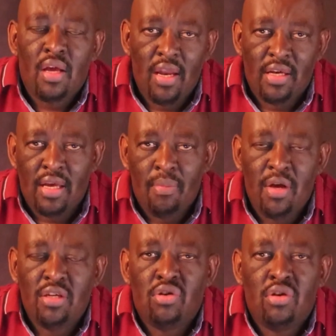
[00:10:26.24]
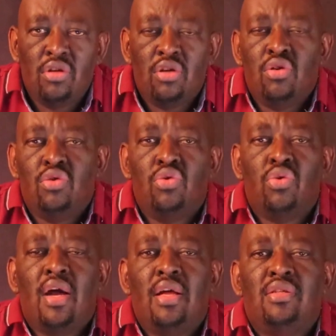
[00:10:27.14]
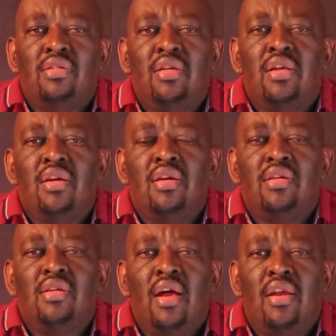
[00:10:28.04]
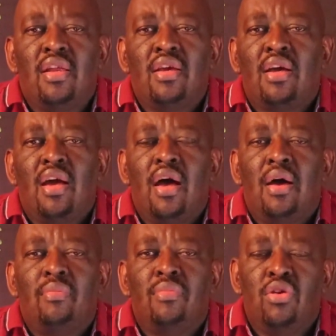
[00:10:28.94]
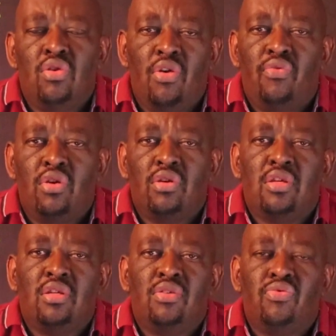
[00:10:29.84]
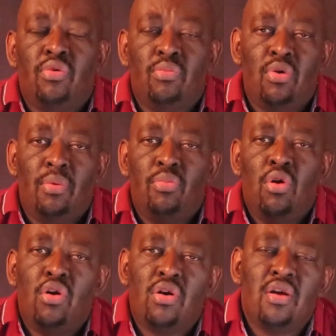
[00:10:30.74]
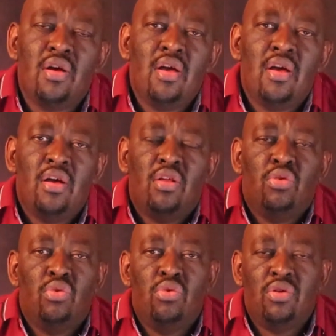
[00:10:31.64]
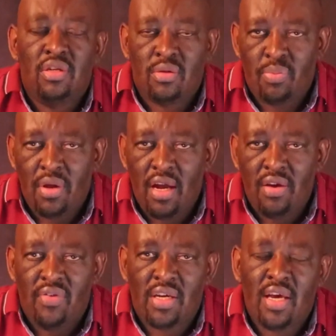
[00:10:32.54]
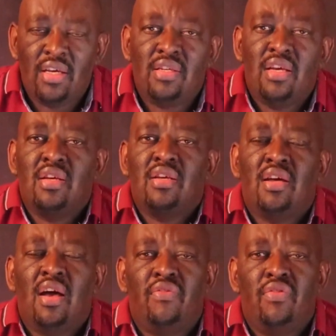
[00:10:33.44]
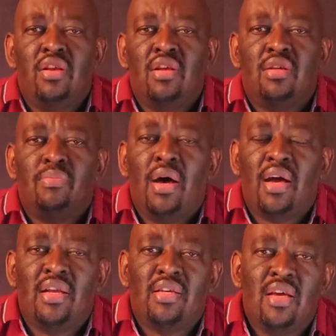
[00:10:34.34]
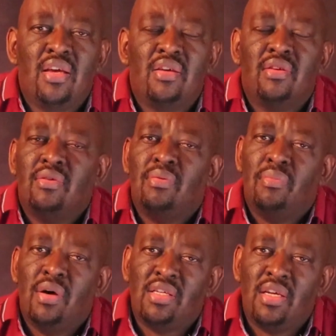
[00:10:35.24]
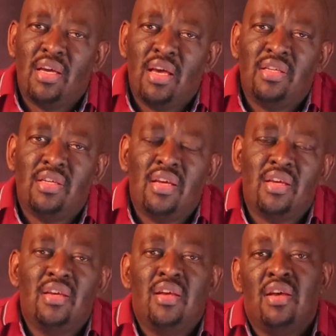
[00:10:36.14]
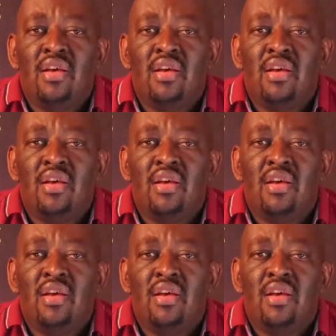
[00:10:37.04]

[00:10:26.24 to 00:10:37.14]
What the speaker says: And as I mentioned, you can generate an income in your 40s from your blog through display advertising, affiliate marketing, merchandising,